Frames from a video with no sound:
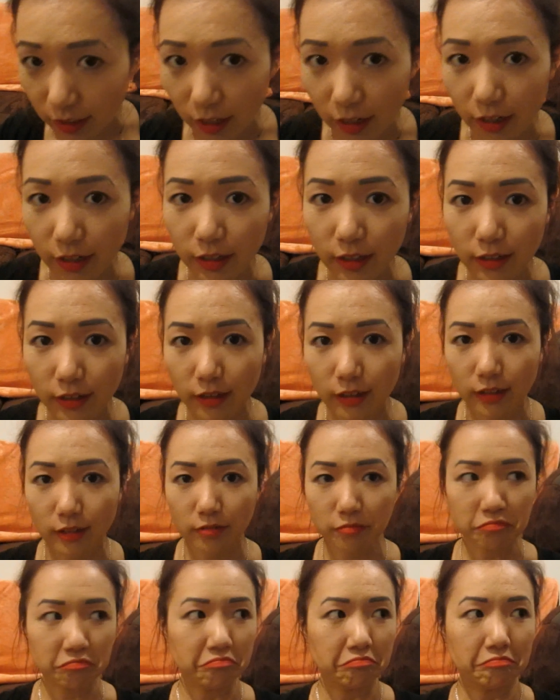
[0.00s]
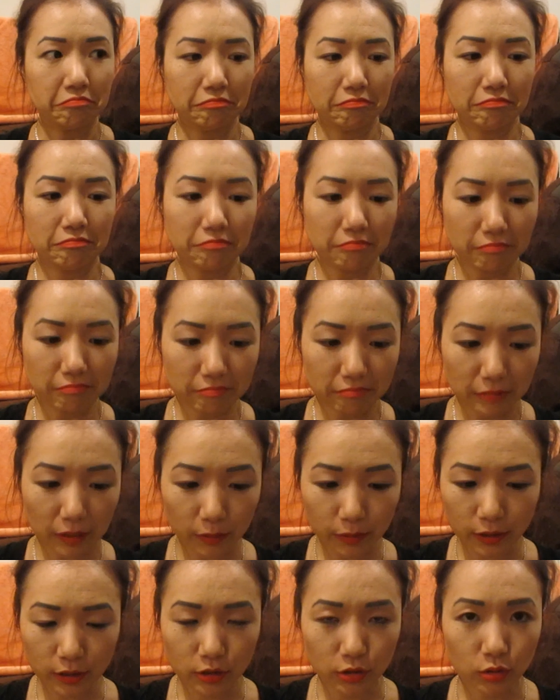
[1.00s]
I
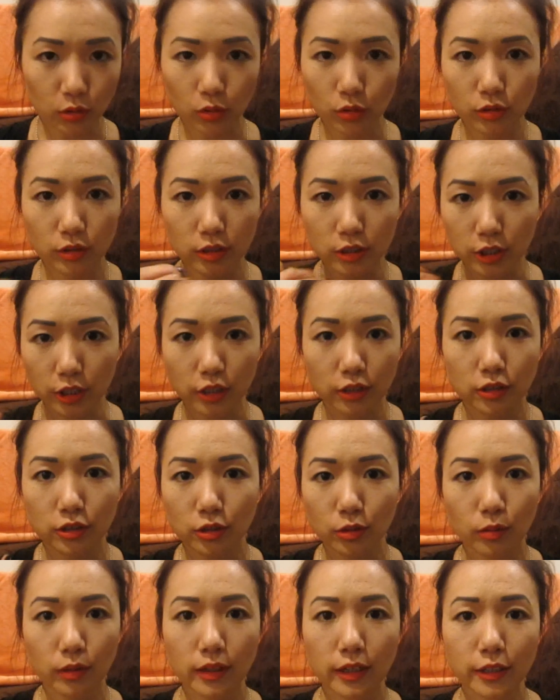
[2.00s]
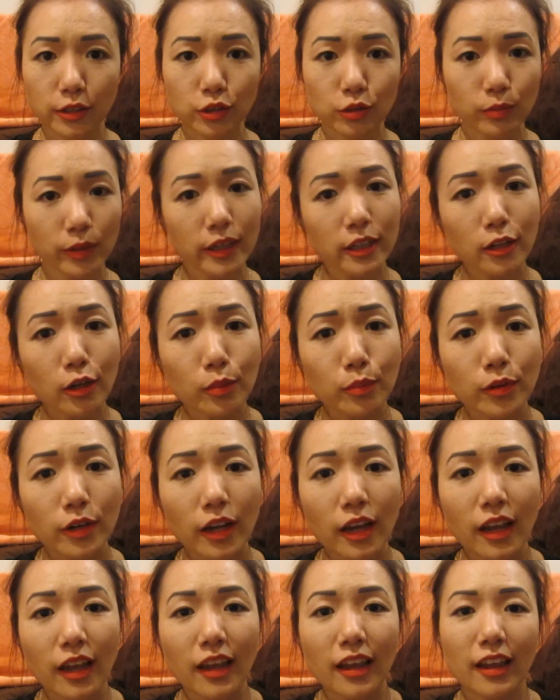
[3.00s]
mean, it's totally changed the way I do makeup,
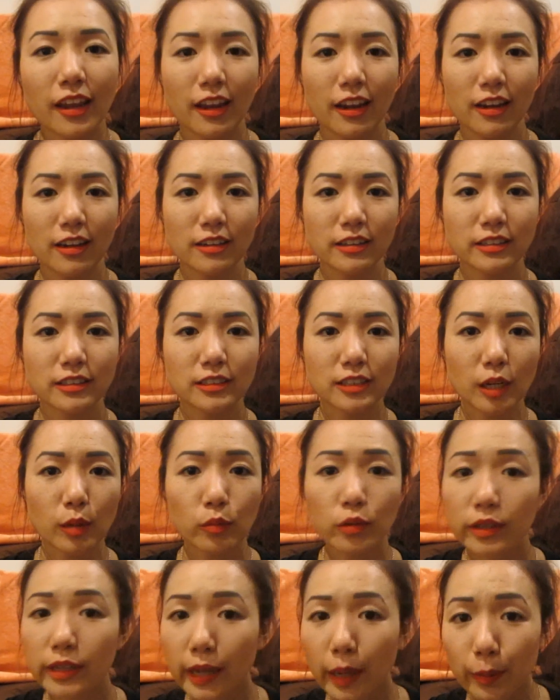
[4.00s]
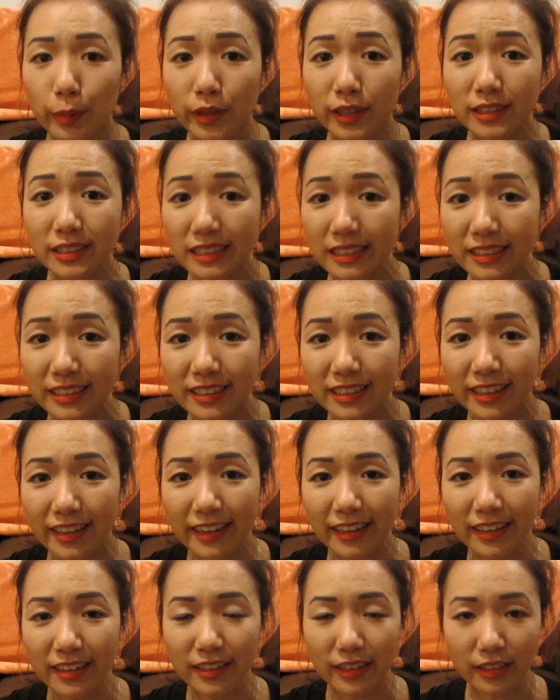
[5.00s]
and I'm really happy I did it,
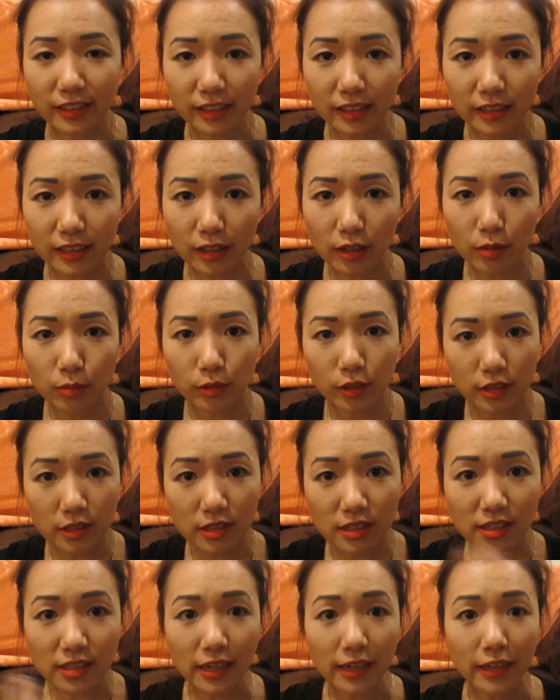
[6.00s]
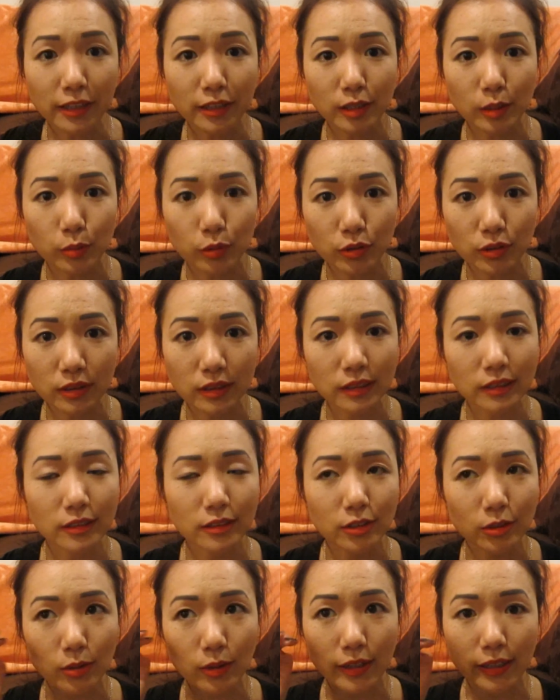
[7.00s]
and I think I'm gonna stay double-lidded
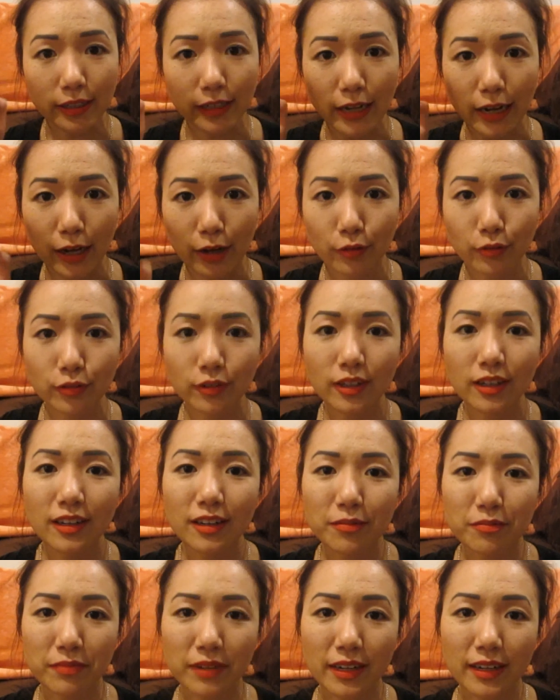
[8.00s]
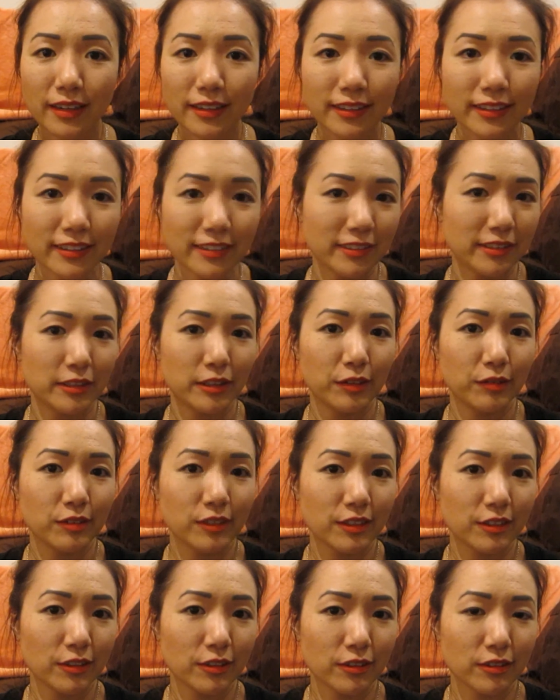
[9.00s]
so I can have my
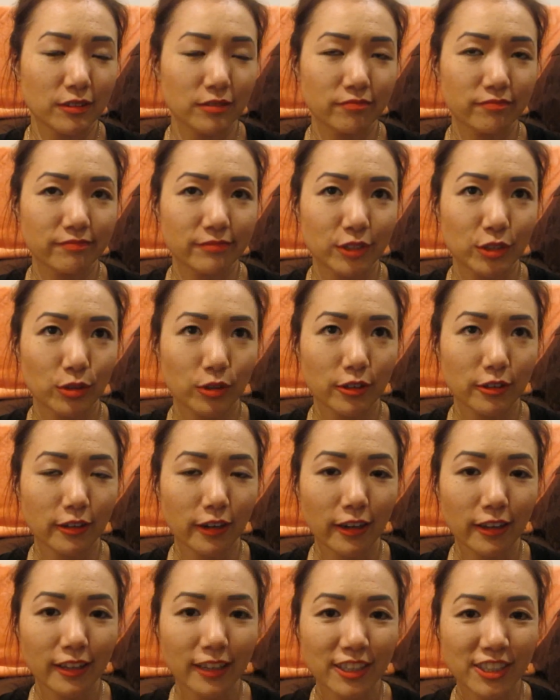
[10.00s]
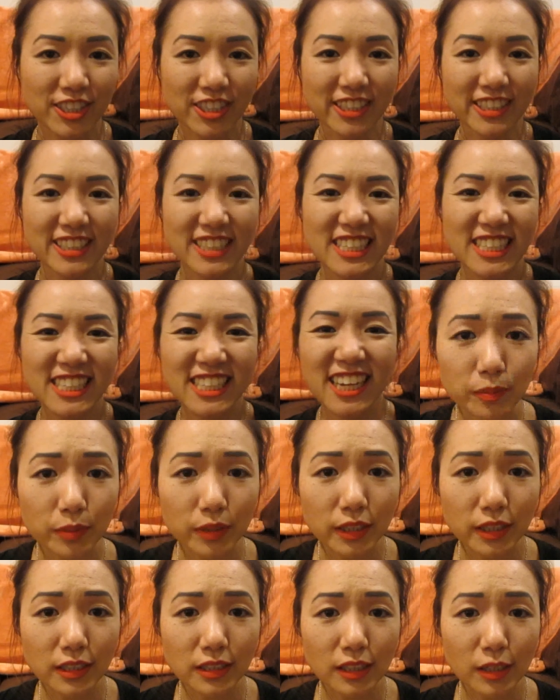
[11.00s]
lovely long short eyelashes.
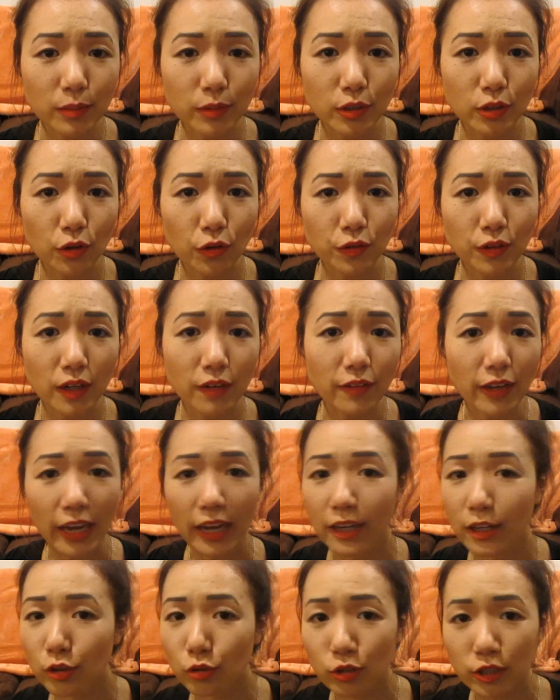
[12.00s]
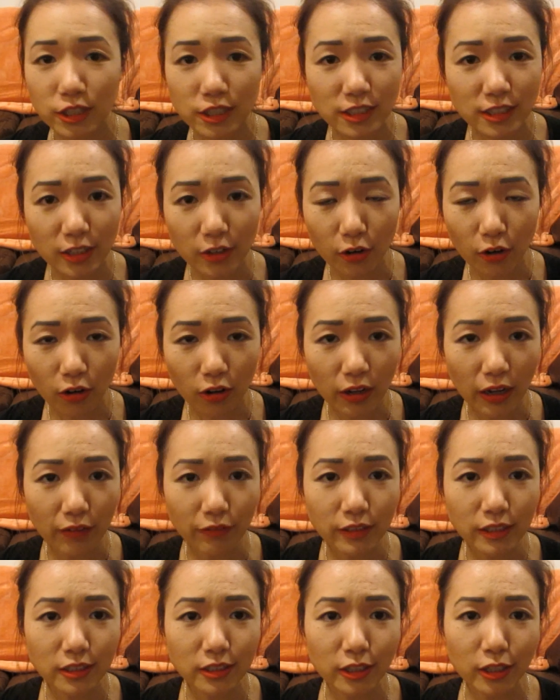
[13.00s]
Please let me know if you have any questions at all.
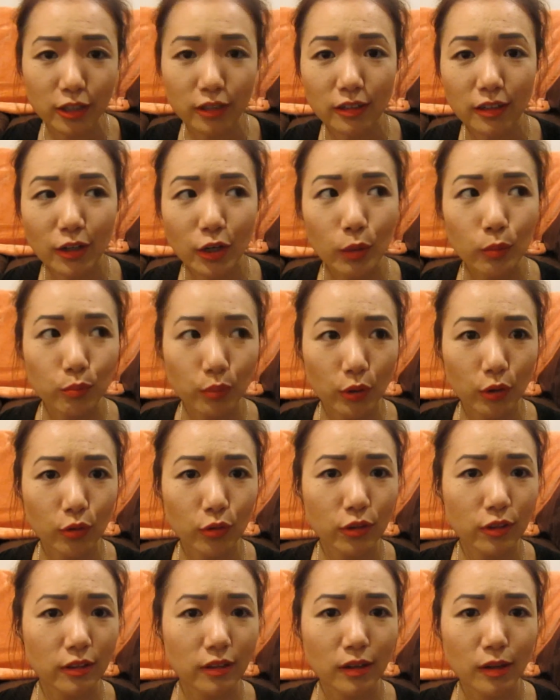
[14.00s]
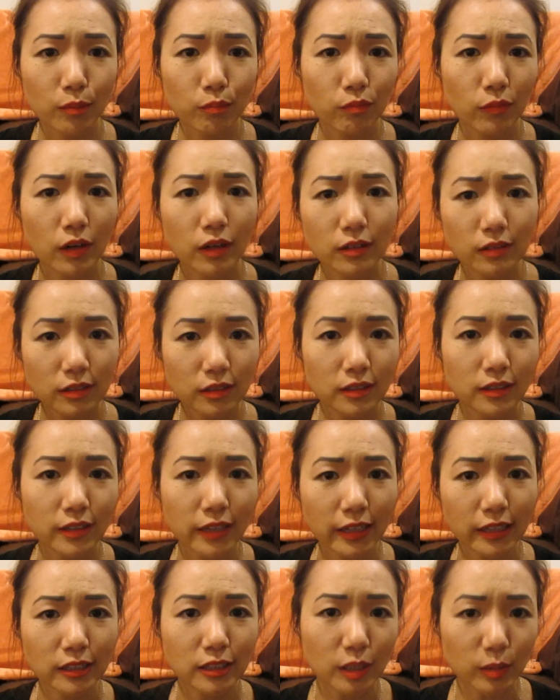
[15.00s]
Having done both monolid
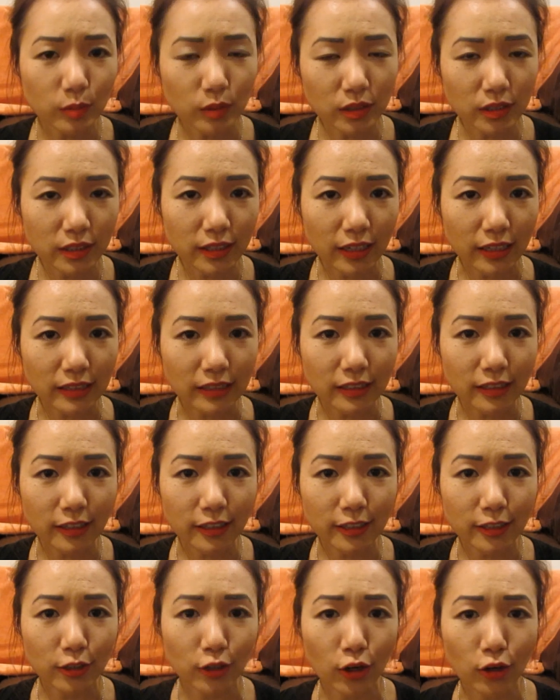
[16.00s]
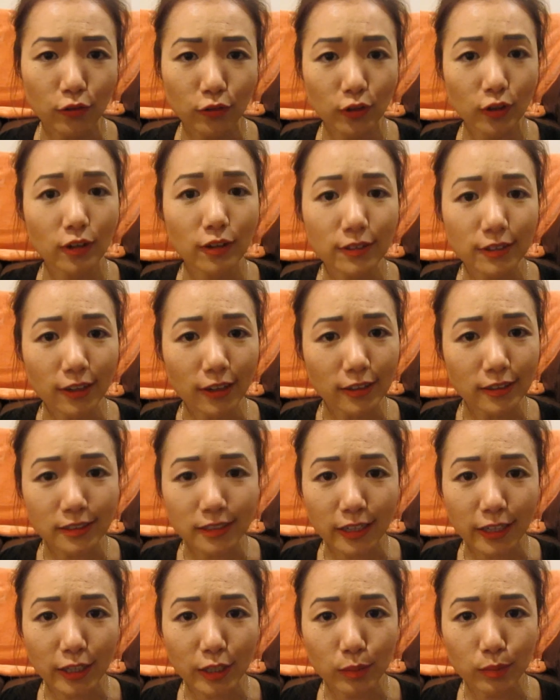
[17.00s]
and double lid, I think I can offer a lot
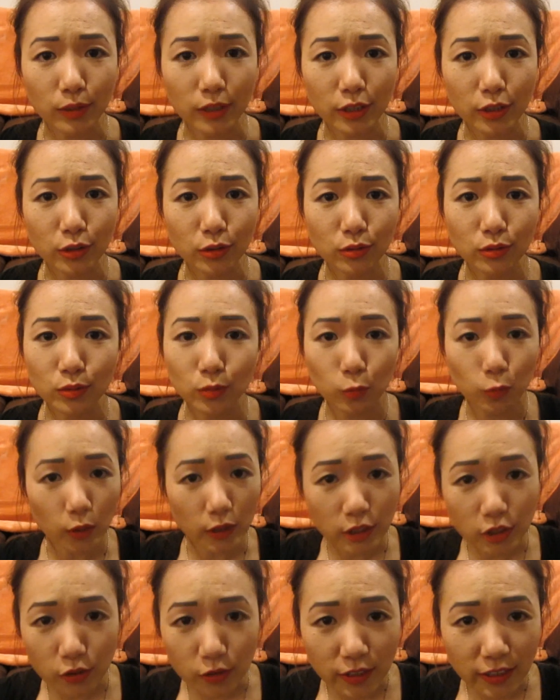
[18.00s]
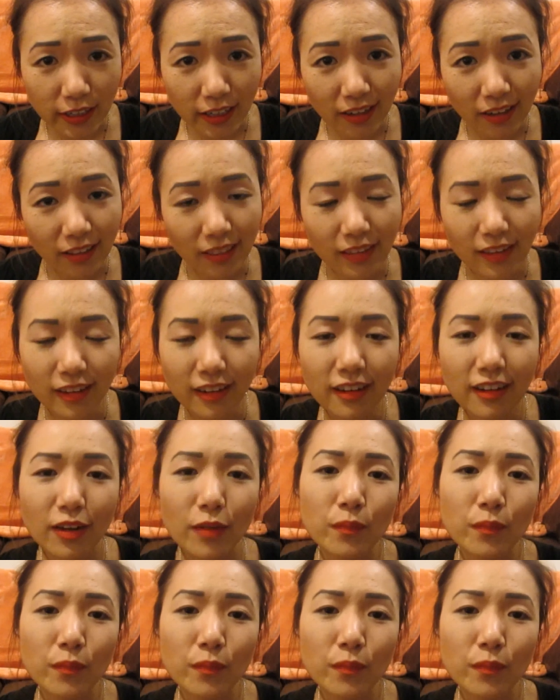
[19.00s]
to anybody who's wondering anything.